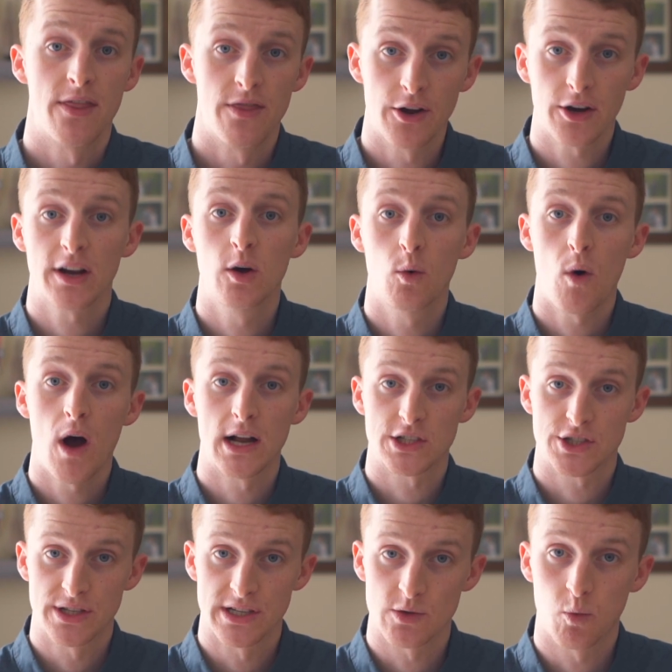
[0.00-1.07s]
They're going to
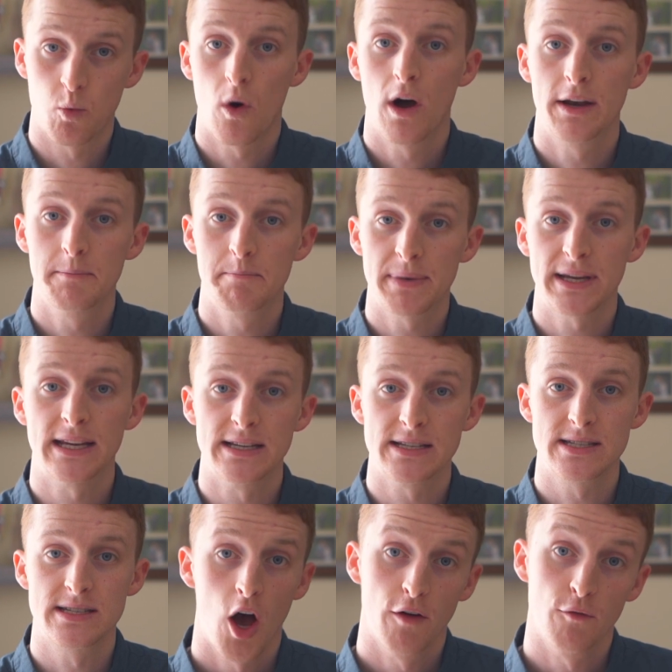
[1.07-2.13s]
watch this one
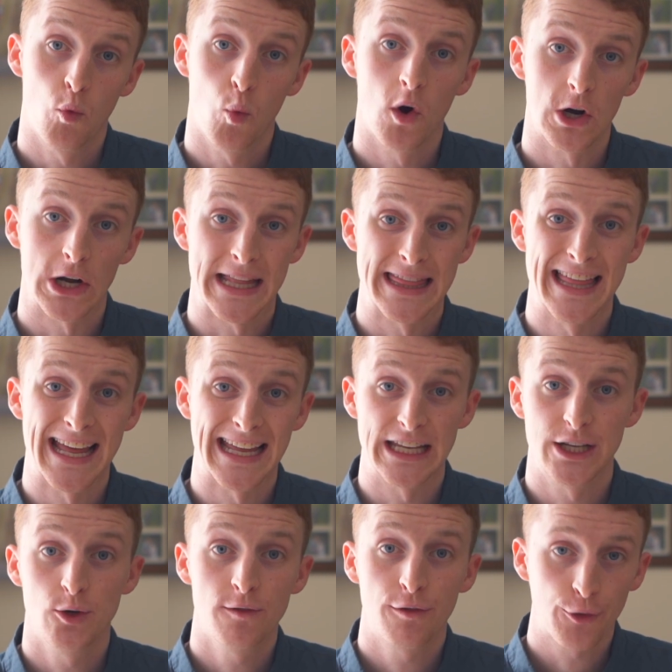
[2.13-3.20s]
piece of work that
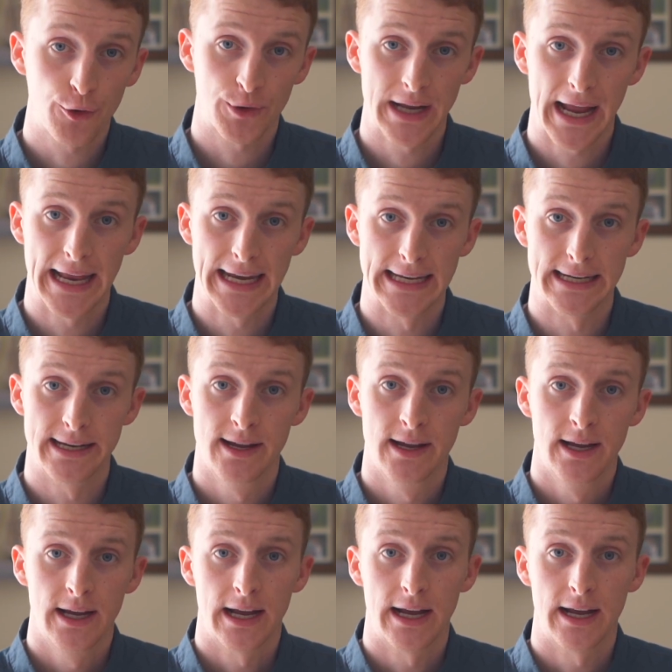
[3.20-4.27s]
you've created
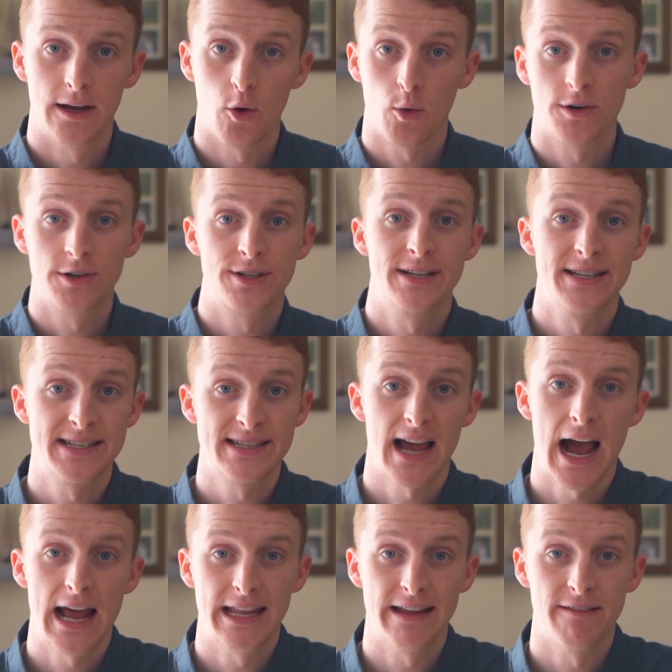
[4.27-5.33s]
in order to
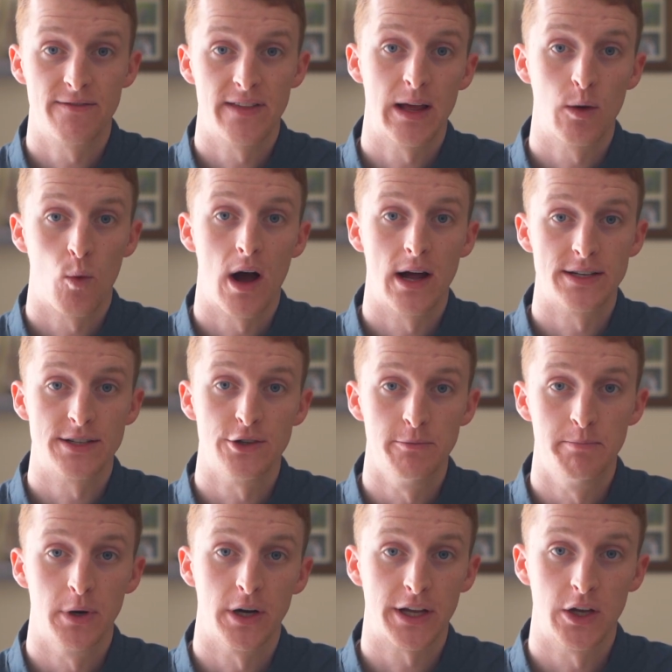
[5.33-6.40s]
decide if they want to
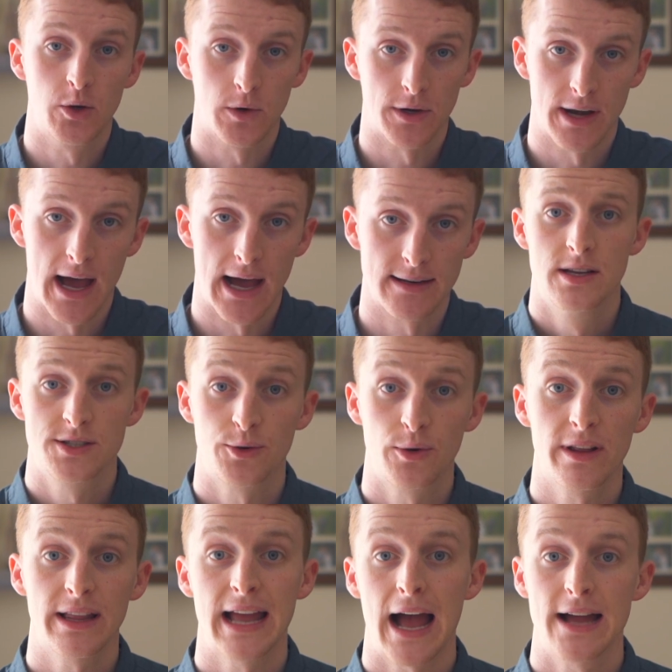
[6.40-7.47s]
book you or not. So
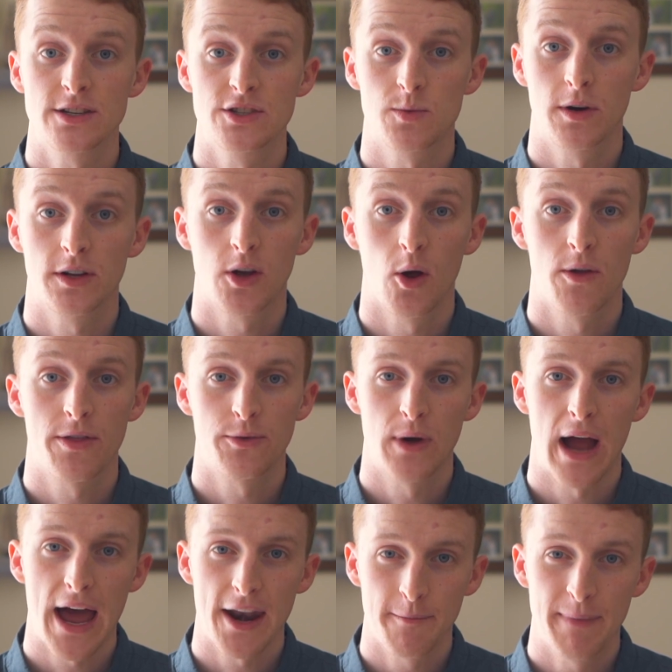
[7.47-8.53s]
really, I just want to go through
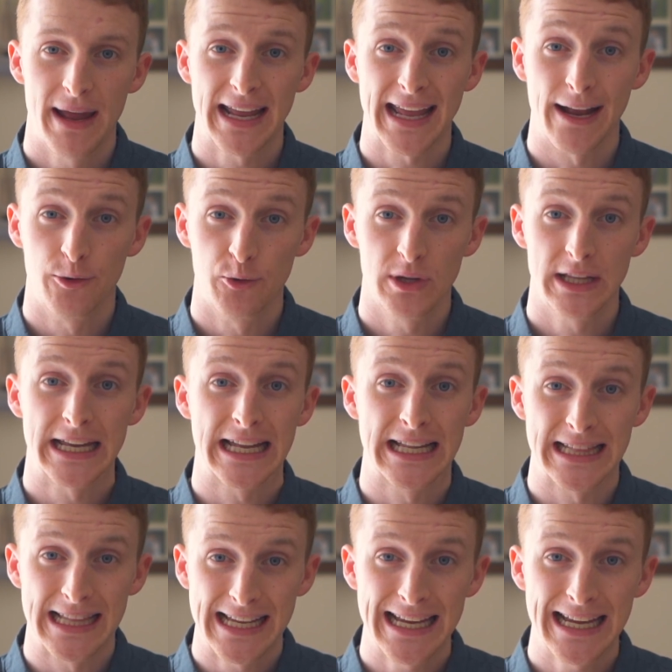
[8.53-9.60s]
how to make a really
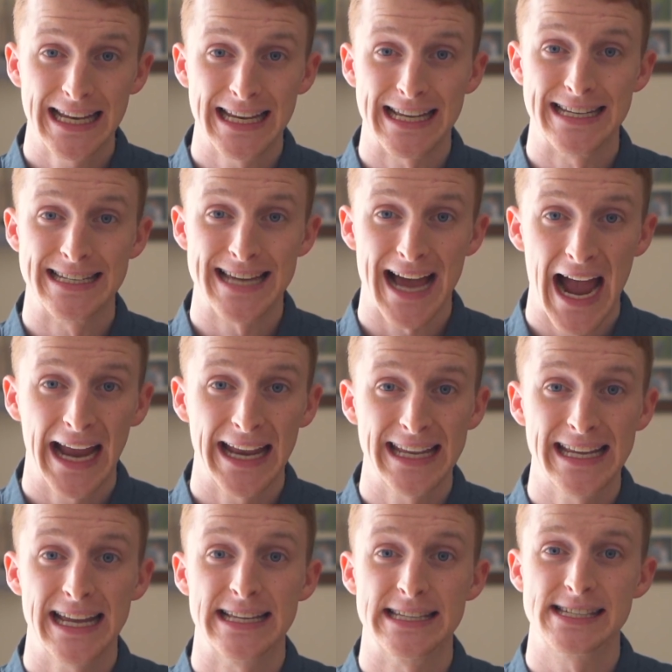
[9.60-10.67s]
clean and
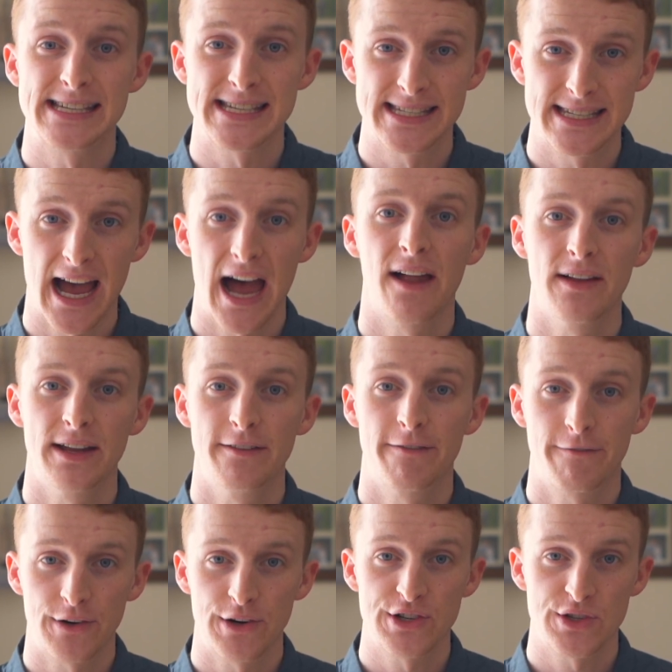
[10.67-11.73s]
tidy and solid
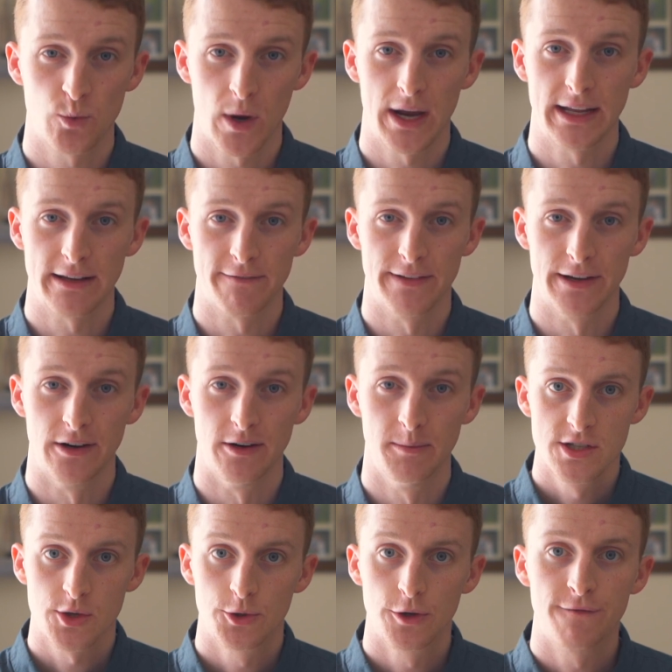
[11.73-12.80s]
first wedding film.
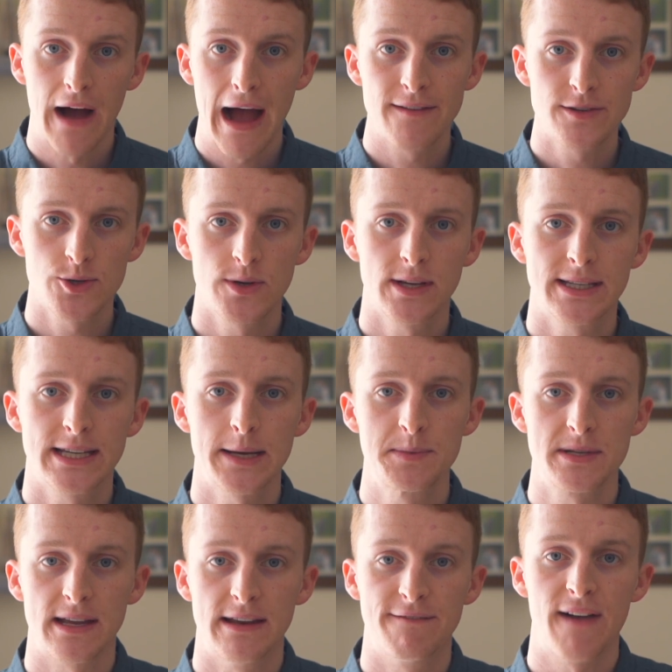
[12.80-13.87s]
So do 5 shooting
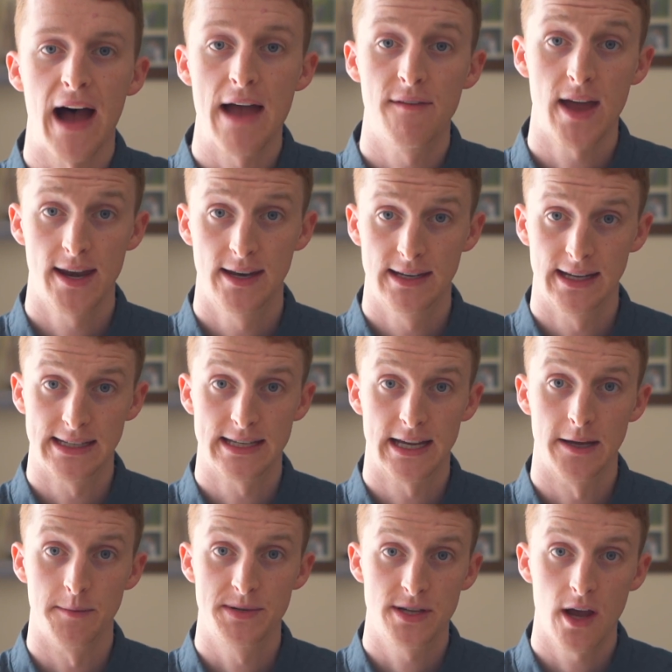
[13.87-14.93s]
tips and 5 editing
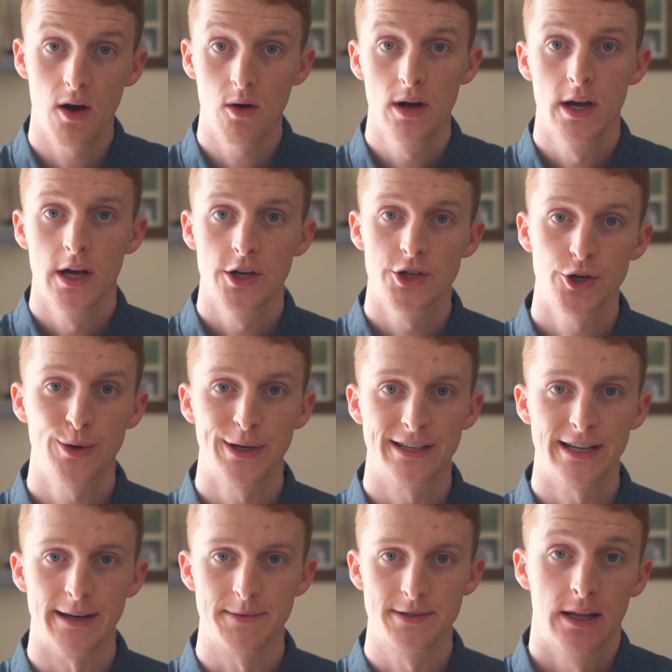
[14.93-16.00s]
tips. So shooting
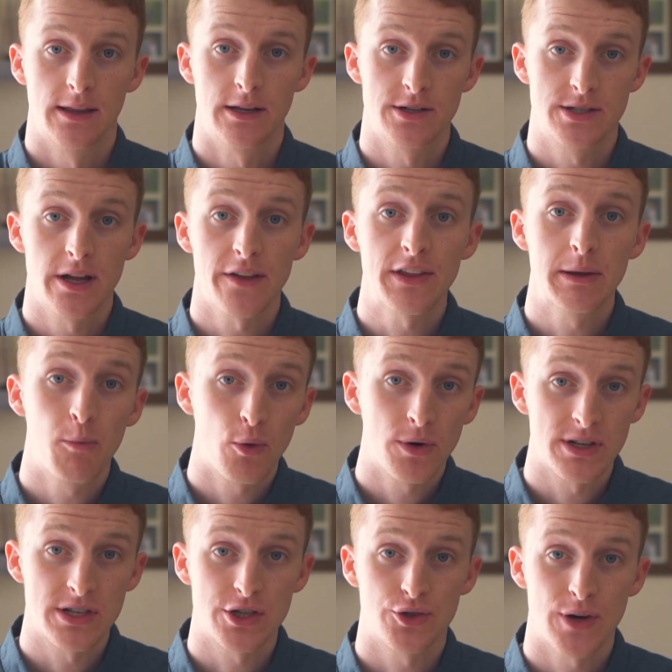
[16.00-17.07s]
tips. There's nothing more
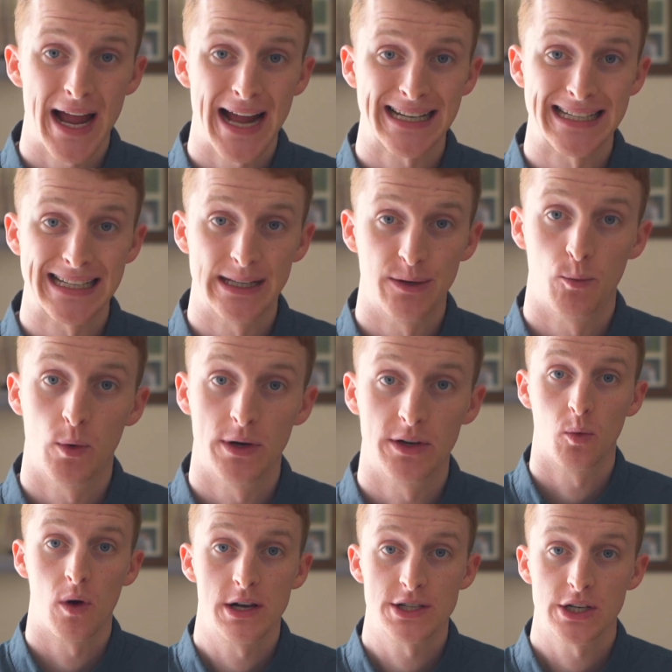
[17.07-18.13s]
distracting than
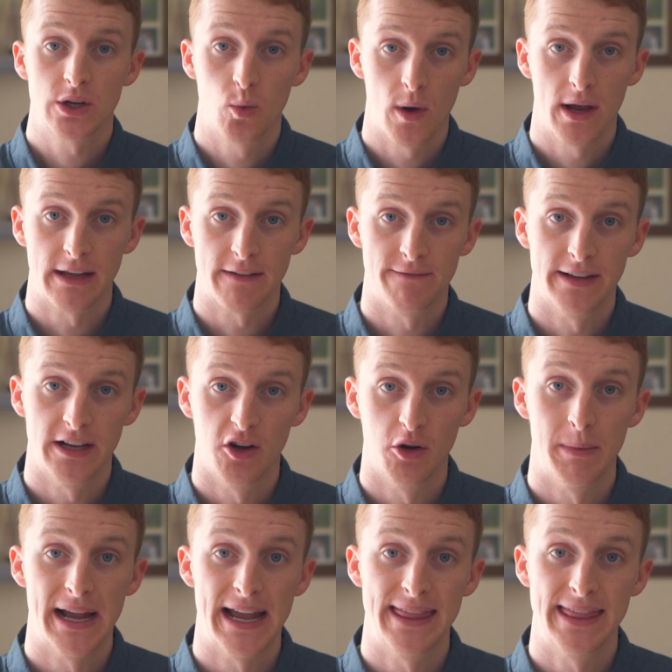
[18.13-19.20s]
watching a wedding
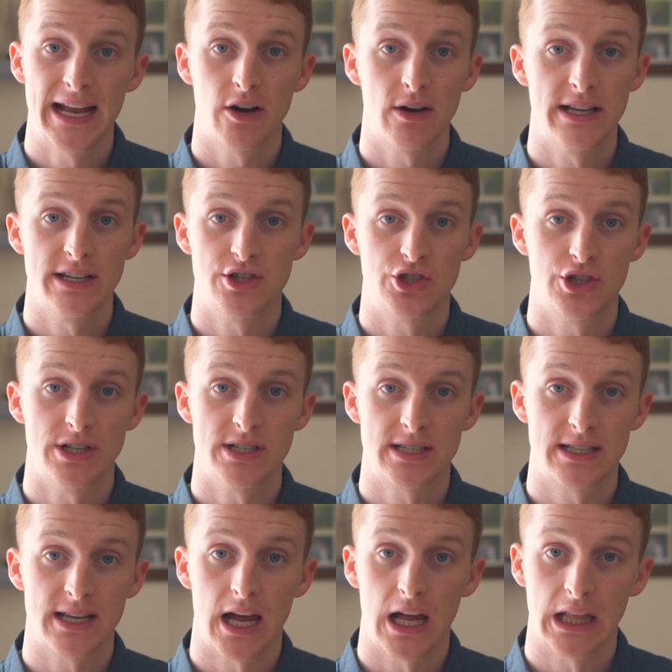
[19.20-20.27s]
film and there is
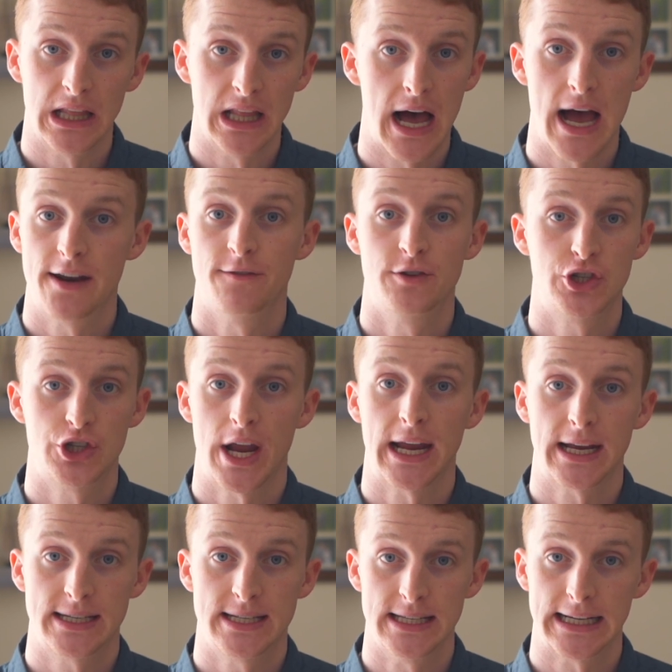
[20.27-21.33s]
just a lot of
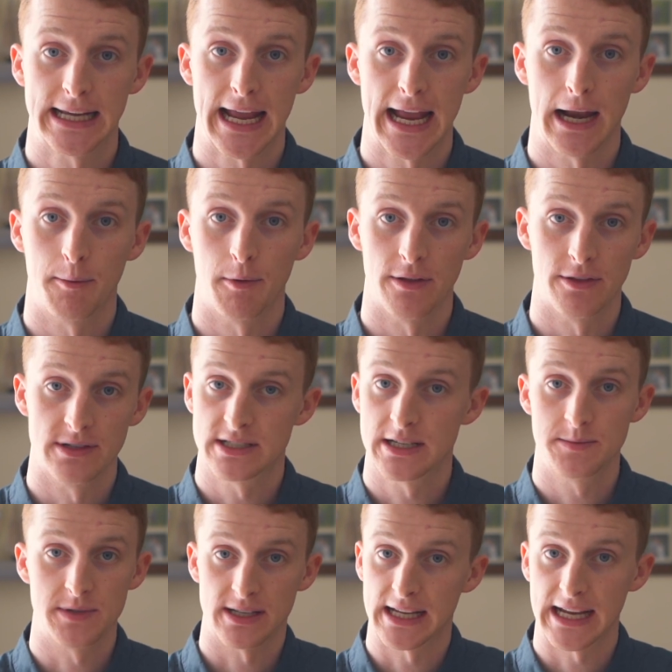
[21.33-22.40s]
shake to the camera. It
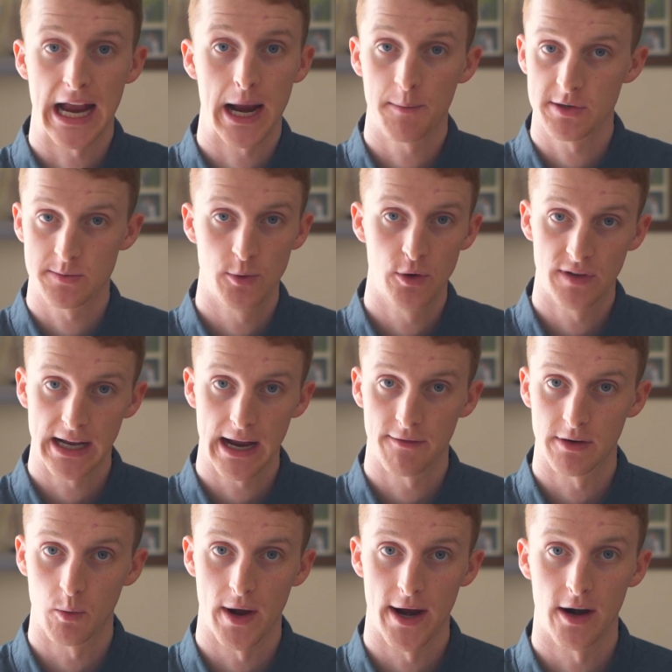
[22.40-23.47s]
seems like the camera's moving
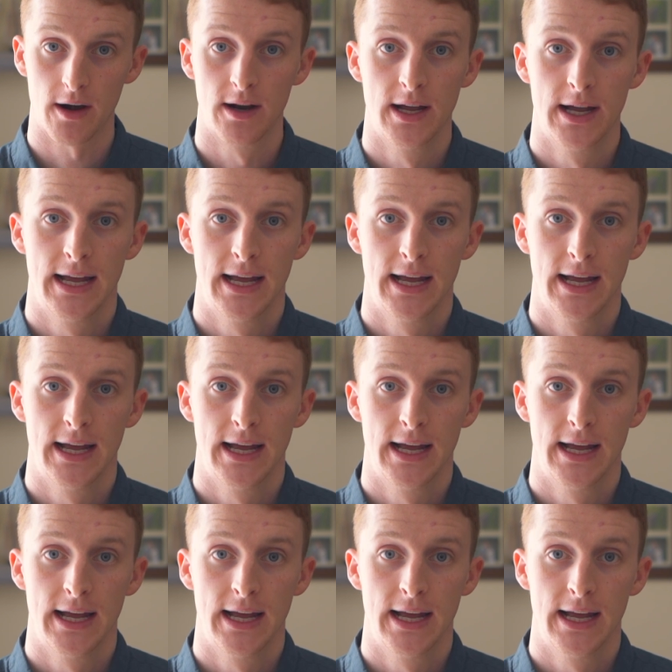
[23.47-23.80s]
everywhere.